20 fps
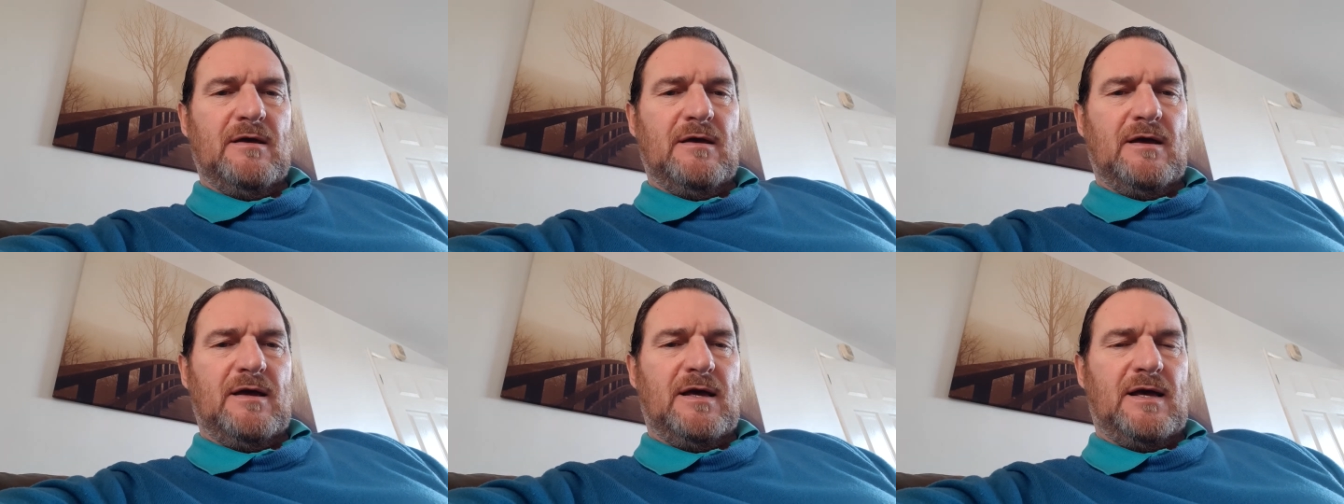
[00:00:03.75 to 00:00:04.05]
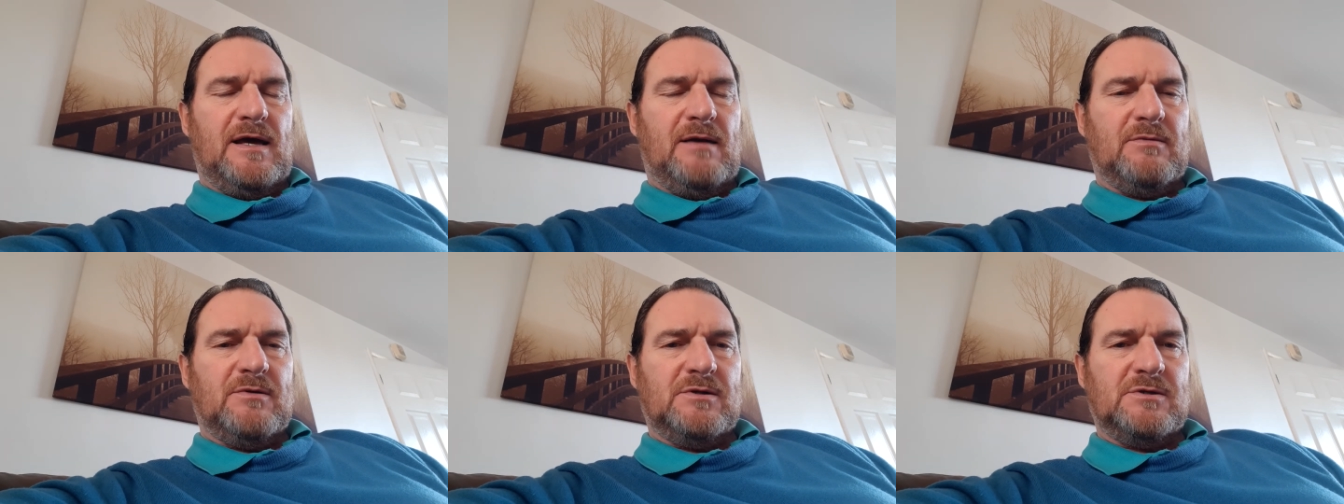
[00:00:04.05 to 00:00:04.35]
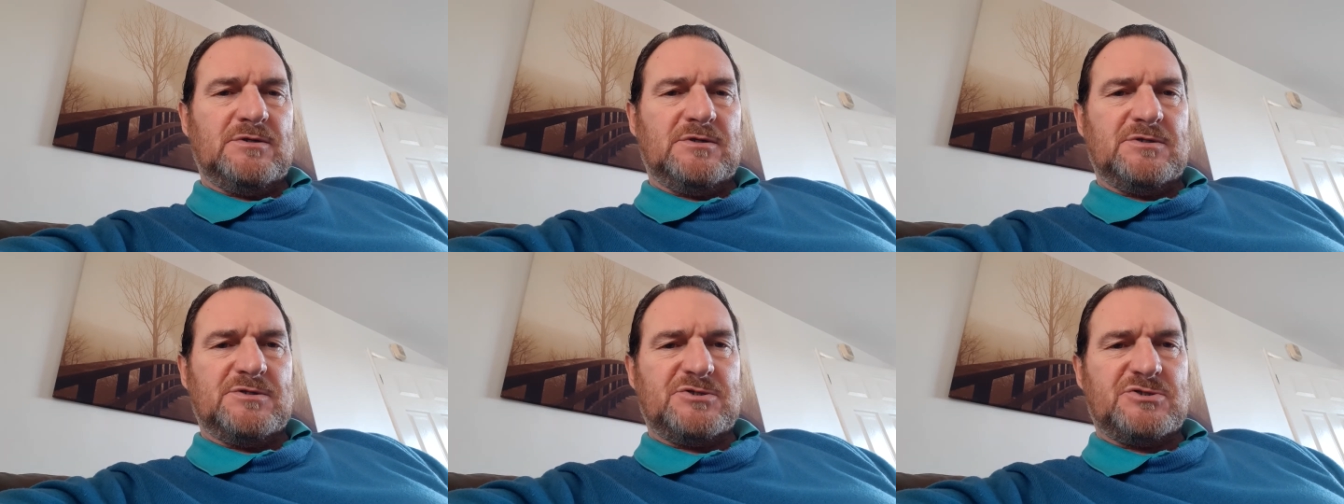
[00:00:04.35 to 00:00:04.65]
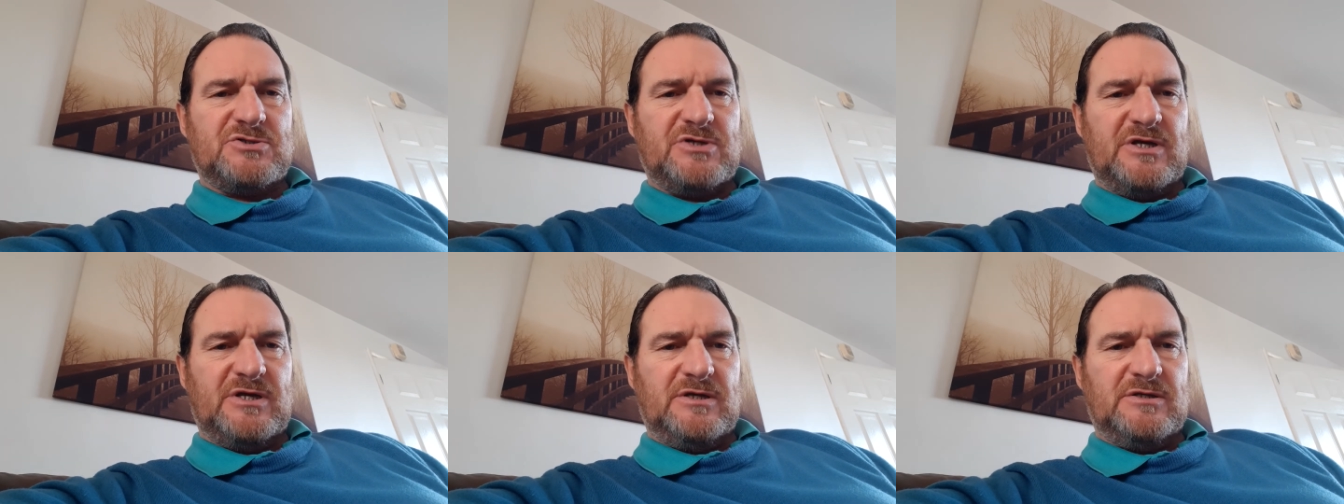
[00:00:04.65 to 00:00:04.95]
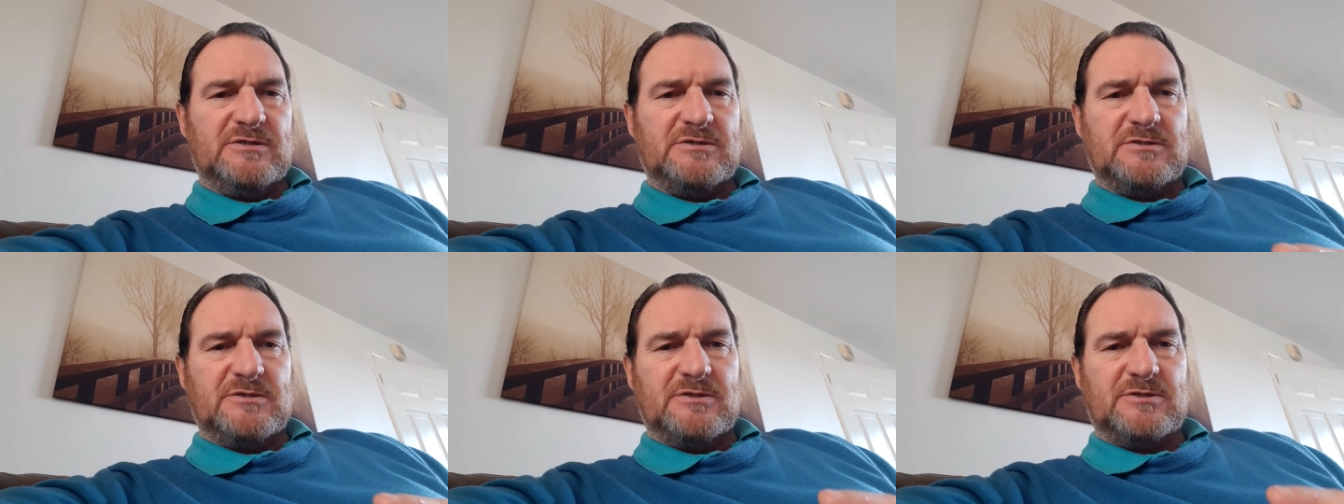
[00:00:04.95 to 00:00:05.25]
going to go straight
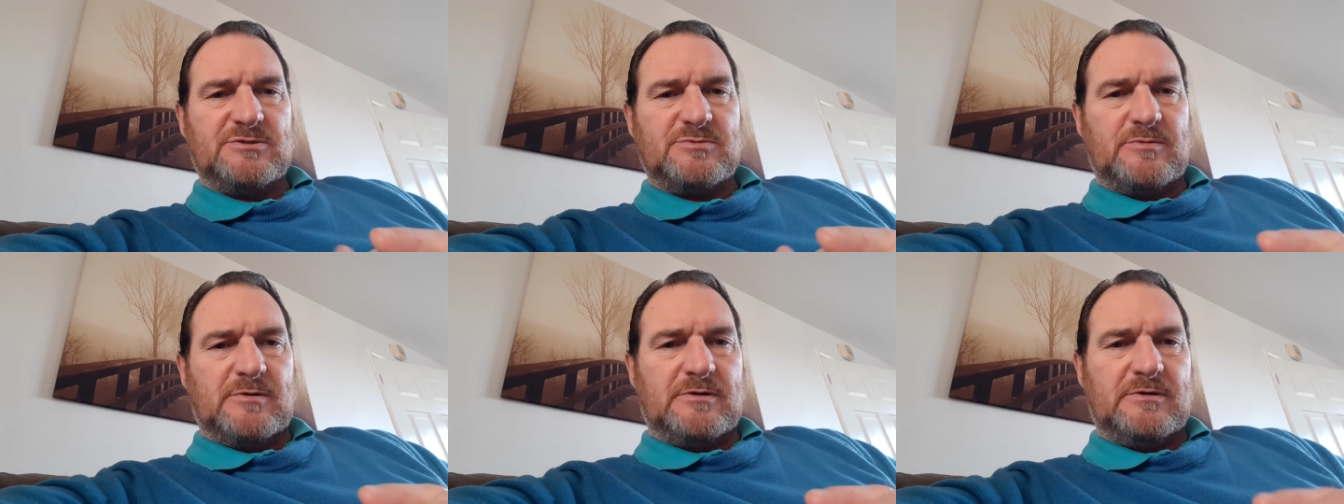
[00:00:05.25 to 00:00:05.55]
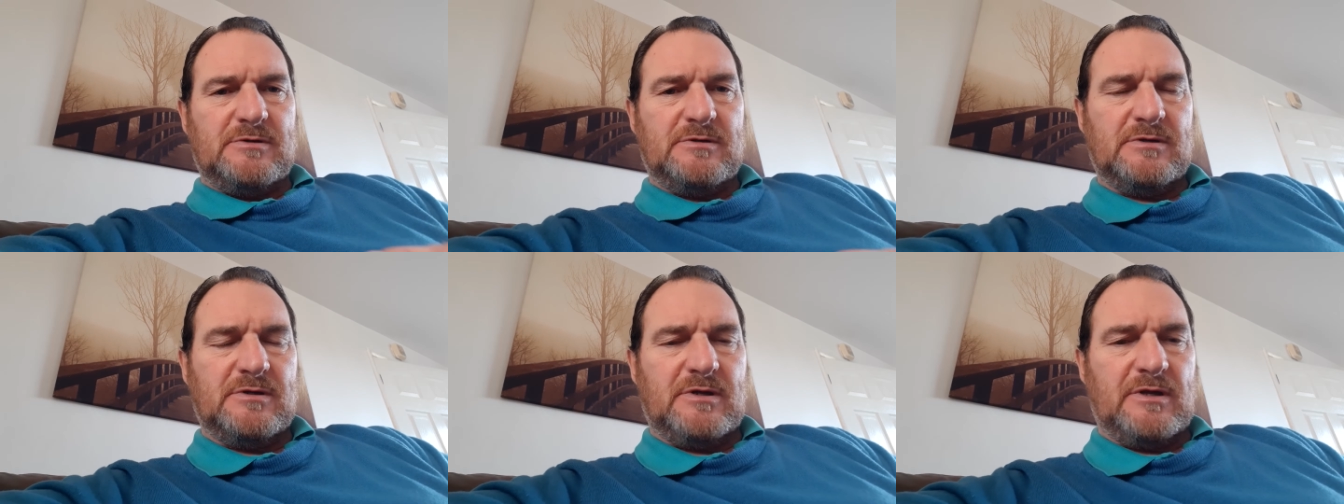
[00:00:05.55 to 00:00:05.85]
into this one.